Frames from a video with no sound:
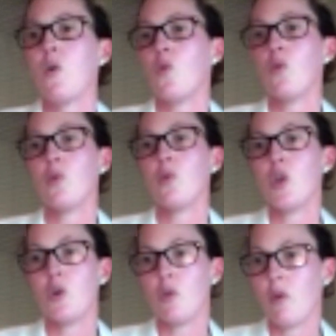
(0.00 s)
or
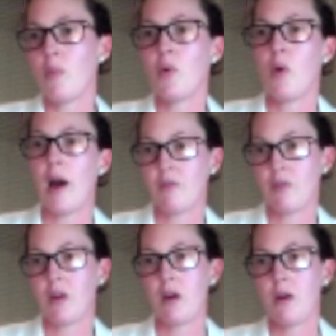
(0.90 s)
Europe or
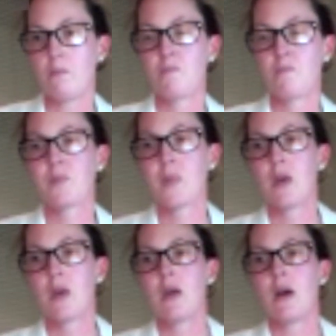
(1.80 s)
Africa.
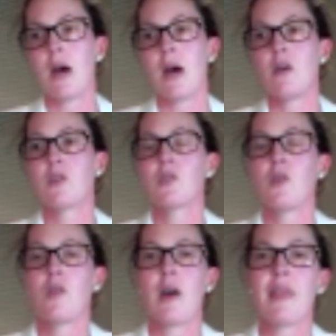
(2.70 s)

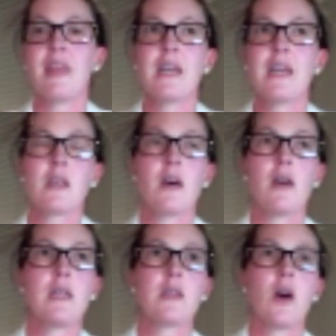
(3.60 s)
So I think it's
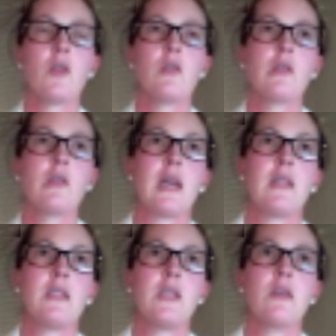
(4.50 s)

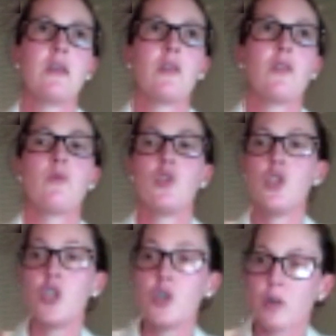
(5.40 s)
understanding those
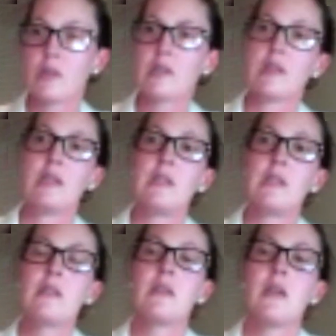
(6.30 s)

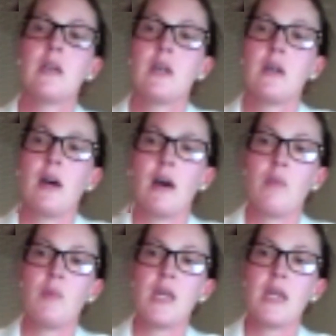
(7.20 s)
nuances
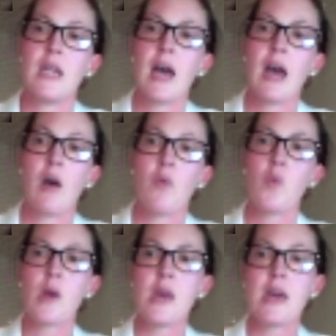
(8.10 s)
in how
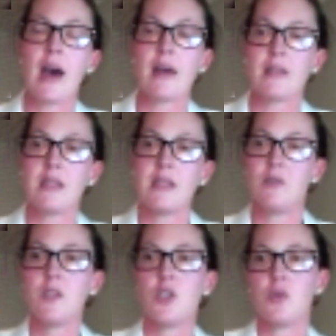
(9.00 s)
we as
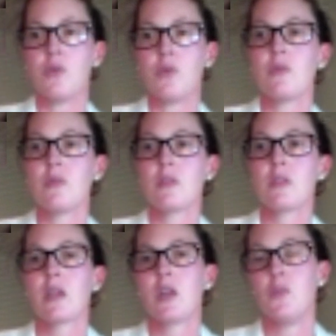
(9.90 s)

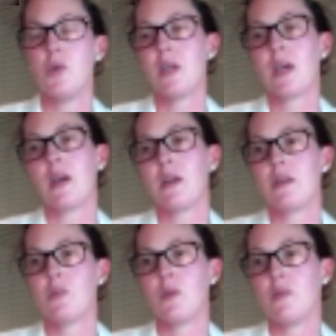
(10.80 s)
individuals communicate
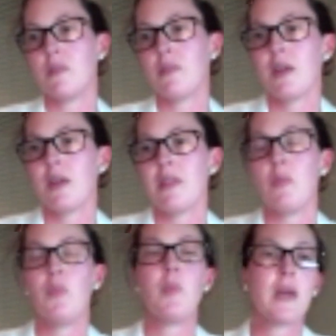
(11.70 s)
is one of
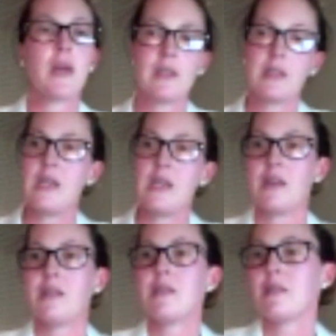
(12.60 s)
the biggest
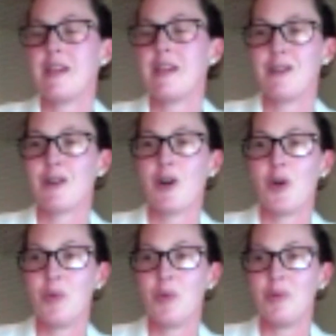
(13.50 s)
things in
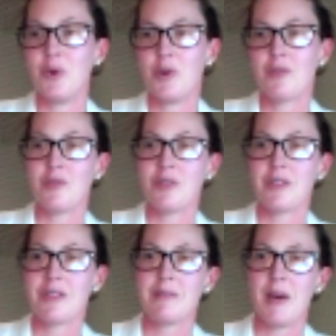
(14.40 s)
global
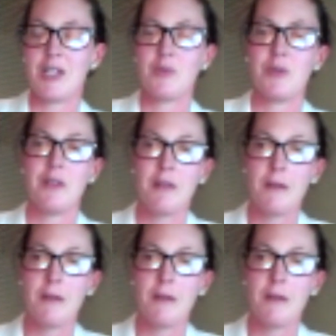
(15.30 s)
workforce management.